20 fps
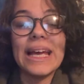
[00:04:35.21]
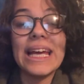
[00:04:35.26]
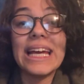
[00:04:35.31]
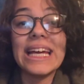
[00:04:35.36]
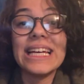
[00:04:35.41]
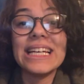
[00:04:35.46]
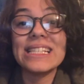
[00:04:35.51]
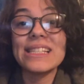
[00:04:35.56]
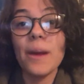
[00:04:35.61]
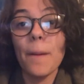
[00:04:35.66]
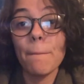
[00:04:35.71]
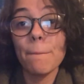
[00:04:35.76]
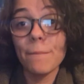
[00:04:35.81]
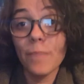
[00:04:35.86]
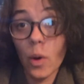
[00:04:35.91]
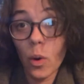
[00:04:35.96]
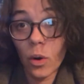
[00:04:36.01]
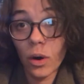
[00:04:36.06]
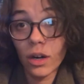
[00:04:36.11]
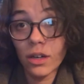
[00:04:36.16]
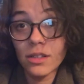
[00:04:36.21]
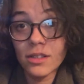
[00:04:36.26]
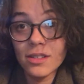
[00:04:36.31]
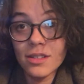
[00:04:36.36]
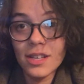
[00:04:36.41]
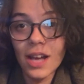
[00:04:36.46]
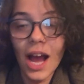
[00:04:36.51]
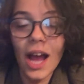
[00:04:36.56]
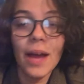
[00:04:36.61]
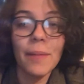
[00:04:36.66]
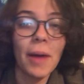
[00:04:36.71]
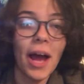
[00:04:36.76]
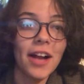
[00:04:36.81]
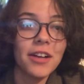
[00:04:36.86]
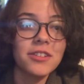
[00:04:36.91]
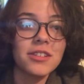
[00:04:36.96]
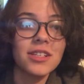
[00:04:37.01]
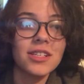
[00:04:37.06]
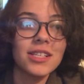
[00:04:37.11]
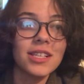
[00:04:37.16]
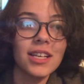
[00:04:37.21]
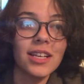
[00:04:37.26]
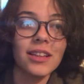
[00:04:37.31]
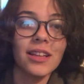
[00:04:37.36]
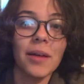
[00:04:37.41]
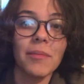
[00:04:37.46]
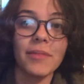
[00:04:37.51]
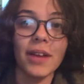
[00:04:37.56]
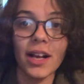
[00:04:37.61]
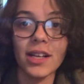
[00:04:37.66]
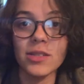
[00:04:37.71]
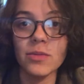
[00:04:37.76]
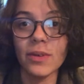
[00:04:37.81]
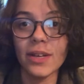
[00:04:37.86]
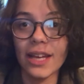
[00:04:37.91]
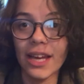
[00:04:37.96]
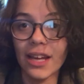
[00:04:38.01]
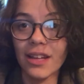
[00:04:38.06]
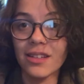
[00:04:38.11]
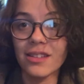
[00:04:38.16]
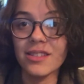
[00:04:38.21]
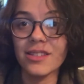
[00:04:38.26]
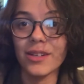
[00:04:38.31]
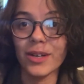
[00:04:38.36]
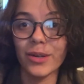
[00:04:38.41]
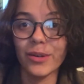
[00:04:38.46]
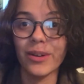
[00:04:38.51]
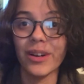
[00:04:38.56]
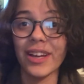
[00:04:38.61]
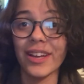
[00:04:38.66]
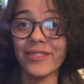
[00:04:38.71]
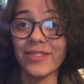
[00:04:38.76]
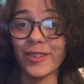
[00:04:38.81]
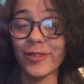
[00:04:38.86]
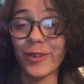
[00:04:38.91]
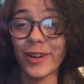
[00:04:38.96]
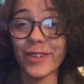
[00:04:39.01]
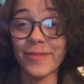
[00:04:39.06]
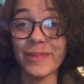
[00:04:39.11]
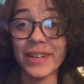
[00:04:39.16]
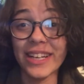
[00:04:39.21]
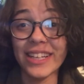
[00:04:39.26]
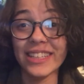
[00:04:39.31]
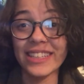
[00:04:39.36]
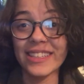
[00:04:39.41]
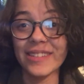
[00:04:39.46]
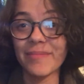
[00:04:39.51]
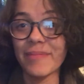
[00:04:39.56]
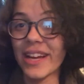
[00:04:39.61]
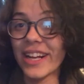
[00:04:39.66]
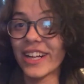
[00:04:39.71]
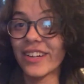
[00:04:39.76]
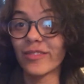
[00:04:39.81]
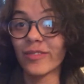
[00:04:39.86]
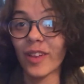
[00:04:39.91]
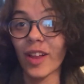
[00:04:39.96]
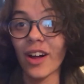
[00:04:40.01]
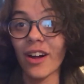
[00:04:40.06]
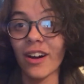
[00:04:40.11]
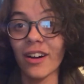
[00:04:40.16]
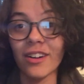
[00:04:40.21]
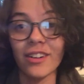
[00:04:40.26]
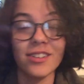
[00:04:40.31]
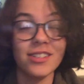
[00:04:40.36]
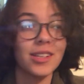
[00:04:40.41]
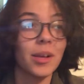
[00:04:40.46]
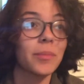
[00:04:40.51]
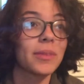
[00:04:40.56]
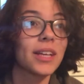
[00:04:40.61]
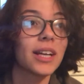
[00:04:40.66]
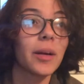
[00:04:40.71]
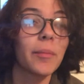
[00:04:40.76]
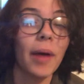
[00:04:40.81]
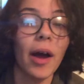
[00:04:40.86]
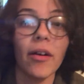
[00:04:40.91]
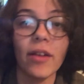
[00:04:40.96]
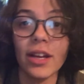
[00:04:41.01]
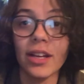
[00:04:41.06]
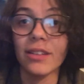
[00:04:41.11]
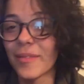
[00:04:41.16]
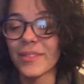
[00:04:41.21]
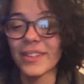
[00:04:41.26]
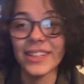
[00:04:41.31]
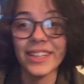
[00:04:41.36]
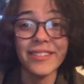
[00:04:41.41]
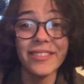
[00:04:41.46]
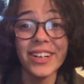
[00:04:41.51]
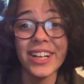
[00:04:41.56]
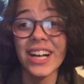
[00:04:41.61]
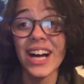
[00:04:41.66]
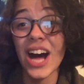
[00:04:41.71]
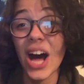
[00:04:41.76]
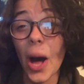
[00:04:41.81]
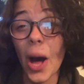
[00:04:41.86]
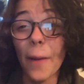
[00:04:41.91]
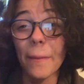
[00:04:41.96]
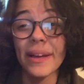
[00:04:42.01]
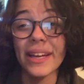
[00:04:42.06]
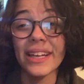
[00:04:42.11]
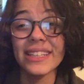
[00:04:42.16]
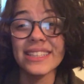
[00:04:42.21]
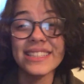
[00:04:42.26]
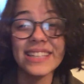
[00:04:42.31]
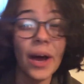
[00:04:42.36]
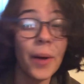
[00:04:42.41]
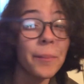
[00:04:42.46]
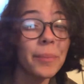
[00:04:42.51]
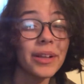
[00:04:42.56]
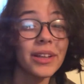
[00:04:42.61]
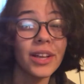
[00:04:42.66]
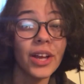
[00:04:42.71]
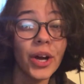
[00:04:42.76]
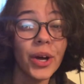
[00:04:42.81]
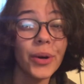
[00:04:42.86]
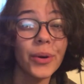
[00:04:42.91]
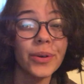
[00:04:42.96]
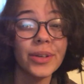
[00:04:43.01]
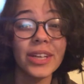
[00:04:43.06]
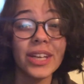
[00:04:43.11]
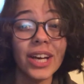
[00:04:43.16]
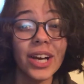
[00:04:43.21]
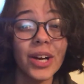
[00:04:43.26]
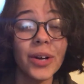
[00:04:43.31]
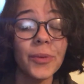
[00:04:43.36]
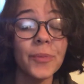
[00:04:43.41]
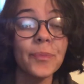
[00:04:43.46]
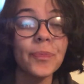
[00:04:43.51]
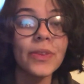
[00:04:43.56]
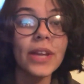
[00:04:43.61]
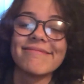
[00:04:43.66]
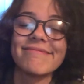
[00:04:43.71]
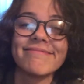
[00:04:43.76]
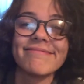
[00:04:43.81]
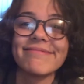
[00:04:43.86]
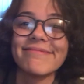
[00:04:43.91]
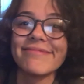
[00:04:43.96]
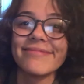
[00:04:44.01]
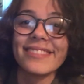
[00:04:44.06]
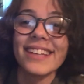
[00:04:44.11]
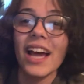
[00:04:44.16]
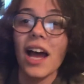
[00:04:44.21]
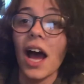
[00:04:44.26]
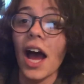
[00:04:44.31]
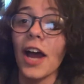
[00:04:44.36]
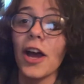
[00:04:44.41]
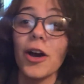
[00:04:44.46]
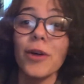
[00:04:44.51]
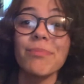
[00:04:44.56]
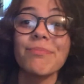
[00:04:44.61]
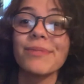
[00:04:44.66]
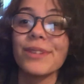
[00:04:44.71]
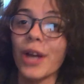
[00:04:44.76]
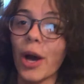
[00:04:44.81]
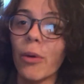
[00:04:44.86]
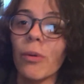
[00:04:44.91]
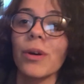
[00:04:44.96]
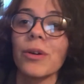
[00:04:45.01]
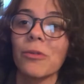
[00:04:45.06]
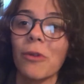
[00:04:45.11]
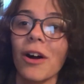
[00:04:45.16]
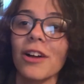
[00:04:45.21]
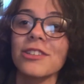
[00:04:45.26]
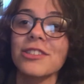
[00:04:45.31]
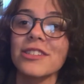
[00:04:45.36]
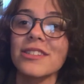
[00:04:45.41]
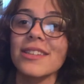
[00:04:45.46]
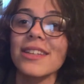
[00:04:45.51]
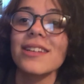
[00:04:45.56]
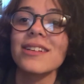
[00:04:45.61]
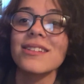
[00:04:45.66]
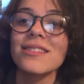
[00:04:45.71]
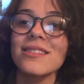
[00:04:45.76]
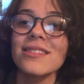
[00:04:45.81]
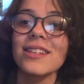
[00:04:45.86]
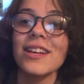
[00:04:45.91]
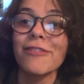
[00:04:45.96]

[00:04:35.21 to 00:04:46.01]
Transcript: Is Borns. I'm actually seeing them next weekend, so if you want me to make a vlog or something about it, leave a comment down below, you know? I hope no one watches this.